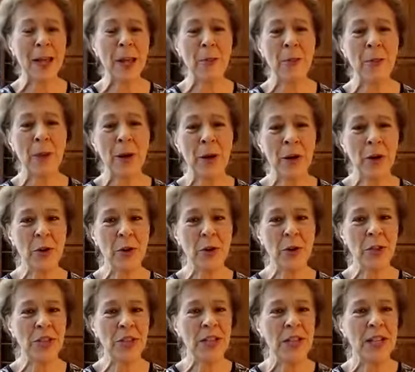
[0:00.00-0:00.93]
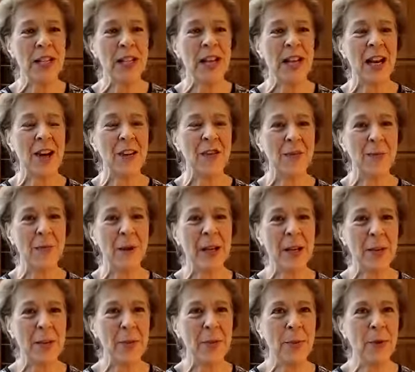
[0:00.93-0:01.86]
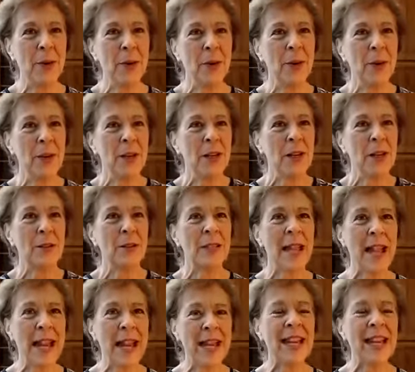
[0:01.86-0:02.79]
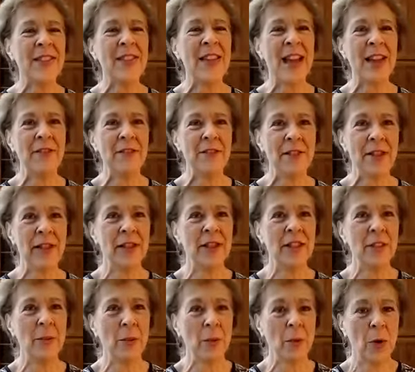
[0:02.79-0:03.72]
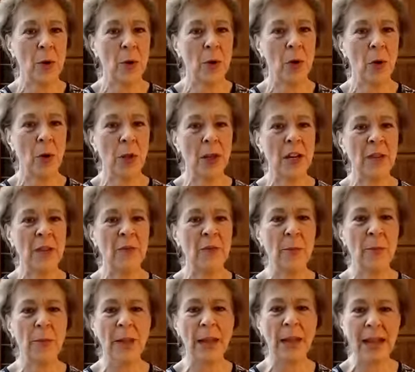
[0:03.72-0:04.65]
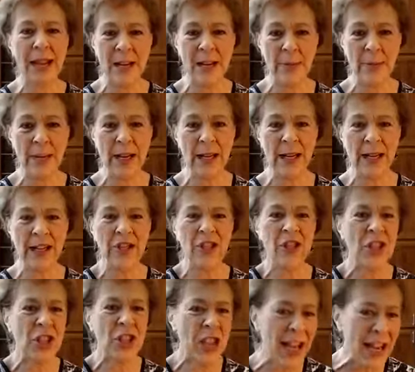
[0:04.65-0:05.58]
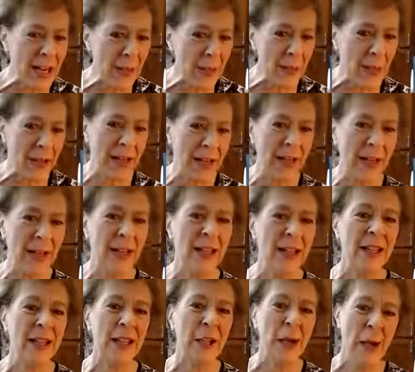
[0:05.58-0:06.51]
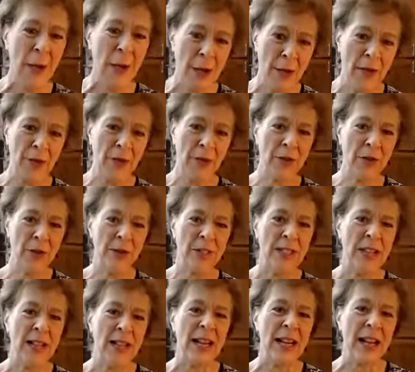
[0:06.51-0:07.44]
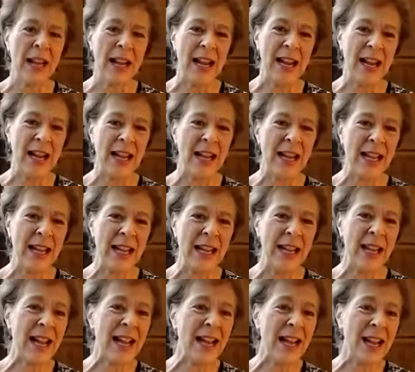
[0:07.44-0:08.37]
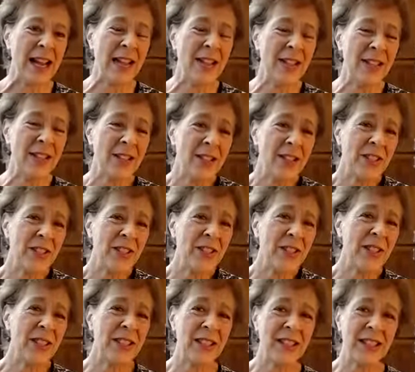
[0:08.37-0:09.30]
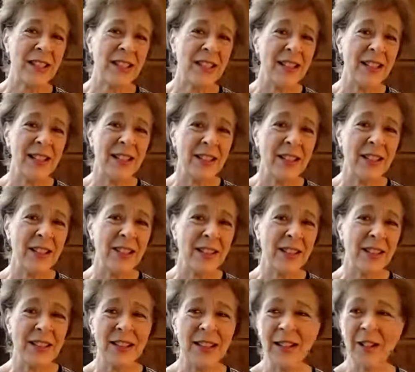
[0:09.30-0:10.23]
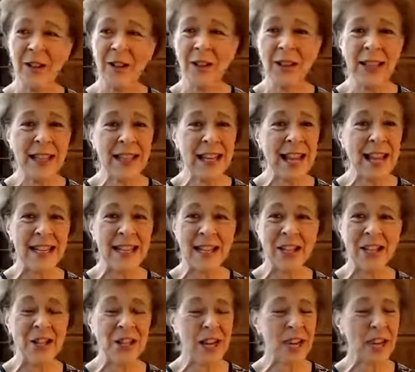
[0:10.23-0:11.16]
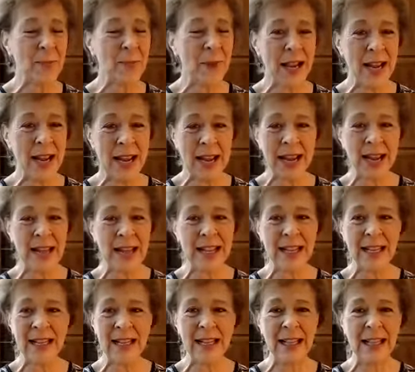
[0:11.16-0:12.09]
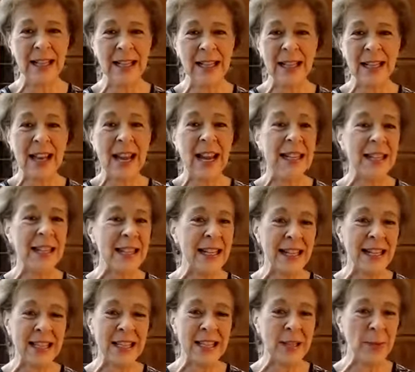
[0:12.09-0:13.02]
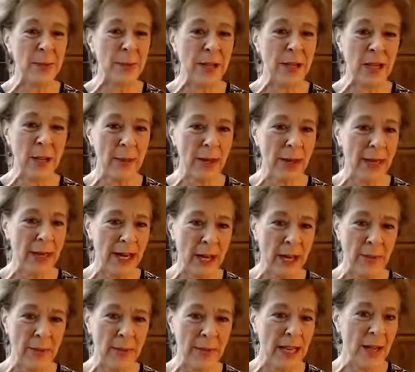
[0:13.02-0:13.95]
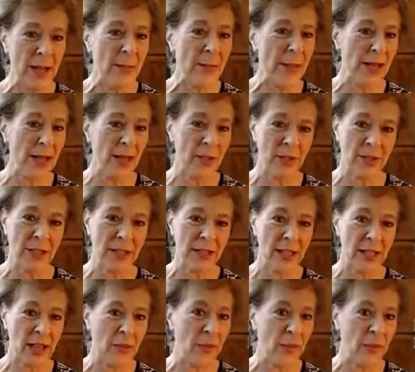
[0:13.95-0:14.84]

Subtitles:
of posts of people taking that victim role and of blaming, shaming others, and I just look at that and I shake my head, and I think it's becoming an epidemic, you know, since other